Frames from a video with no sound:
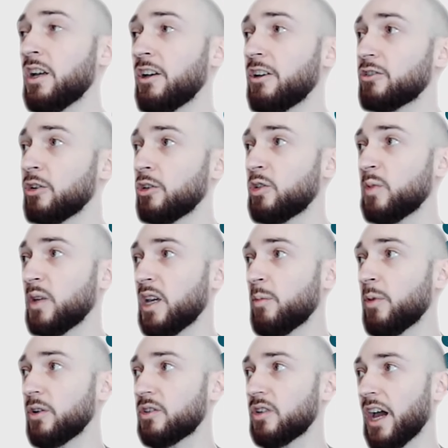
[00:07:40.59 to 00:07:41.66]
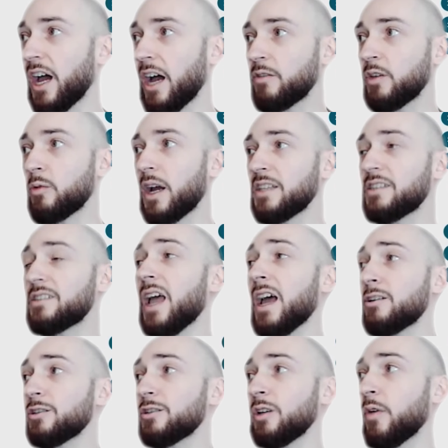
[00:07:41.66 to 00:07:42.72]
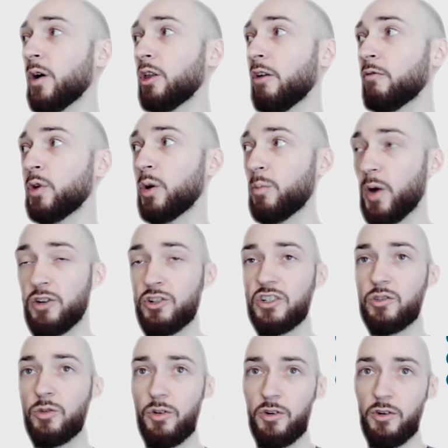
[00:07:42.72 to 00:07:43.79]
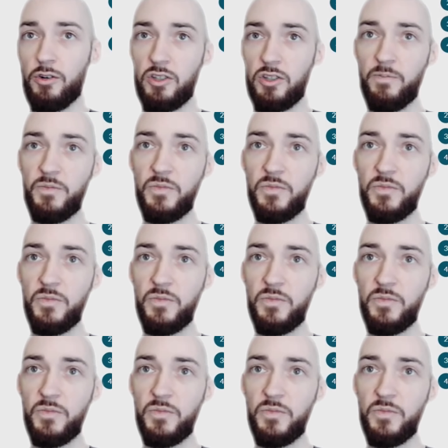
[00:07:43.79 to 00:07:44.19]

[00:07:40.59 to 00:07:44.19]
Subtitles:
So to be able to have the right status of all of your purchase orders.